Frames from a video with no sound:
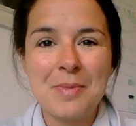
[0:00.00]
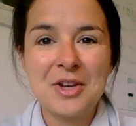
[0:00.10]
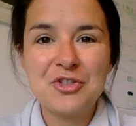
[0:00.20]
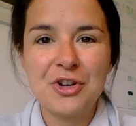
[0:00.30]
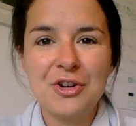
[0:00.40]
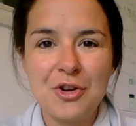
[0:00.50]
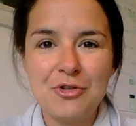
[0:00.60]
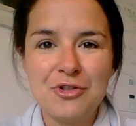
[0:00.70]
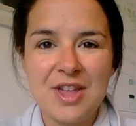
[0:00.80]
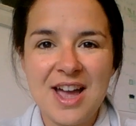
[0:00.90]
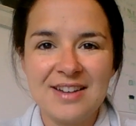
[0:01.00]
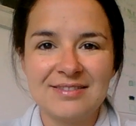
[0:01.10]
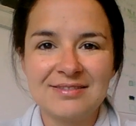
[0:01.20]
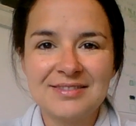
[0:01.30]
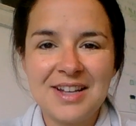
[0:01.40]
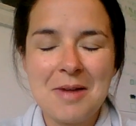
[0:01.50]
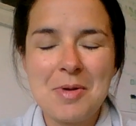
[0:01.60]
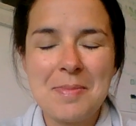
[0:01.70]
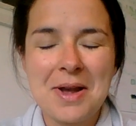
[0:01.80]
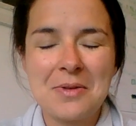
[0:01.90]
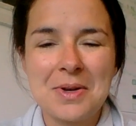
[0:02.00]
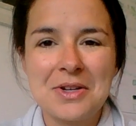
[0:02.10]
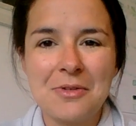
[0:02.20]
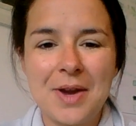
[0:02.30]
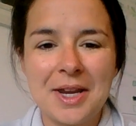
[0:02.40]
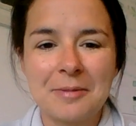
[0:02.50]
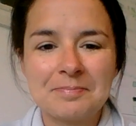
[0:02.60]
So make sure, go do that. Come on back when you're ready.